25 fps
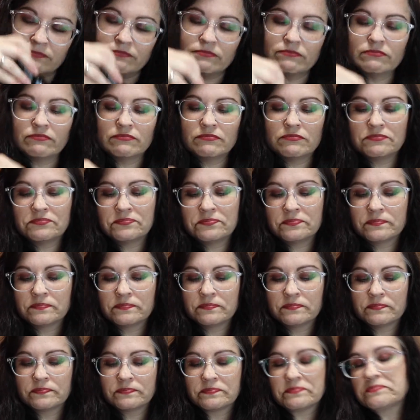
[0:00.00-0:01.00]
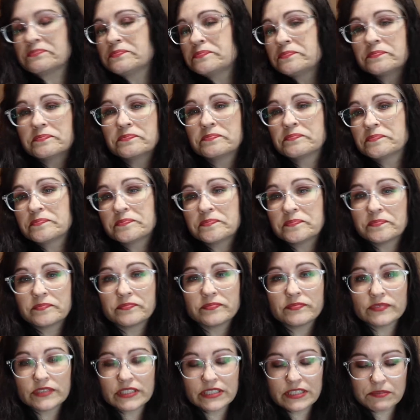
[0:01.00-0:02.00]
mm.
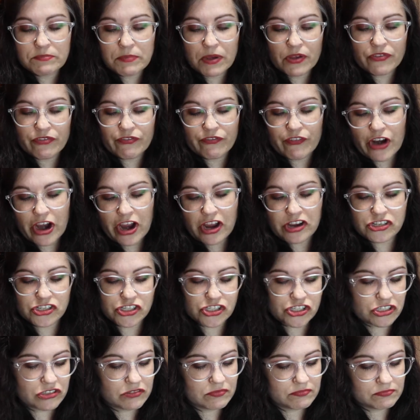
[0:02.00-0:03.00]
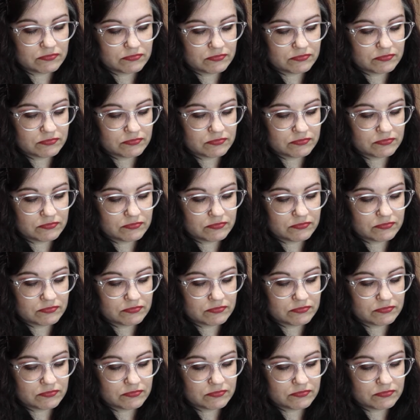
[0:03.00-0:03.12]
It smells fresh.